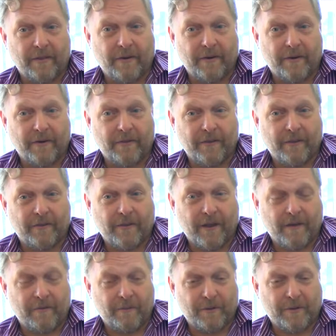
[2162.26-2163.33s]
there are these
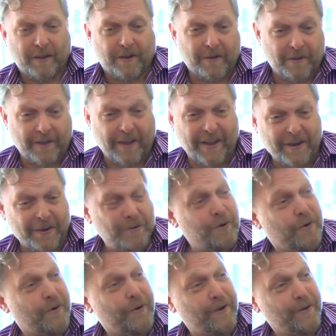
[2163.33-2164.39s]
kind of what they call
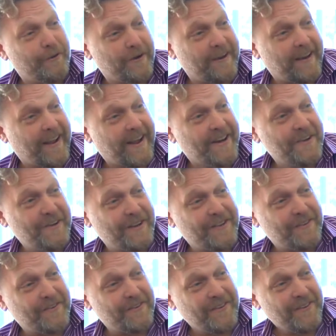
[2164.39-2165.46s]
editorial
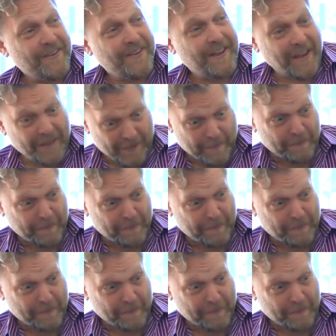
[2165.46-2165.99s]
redactions in the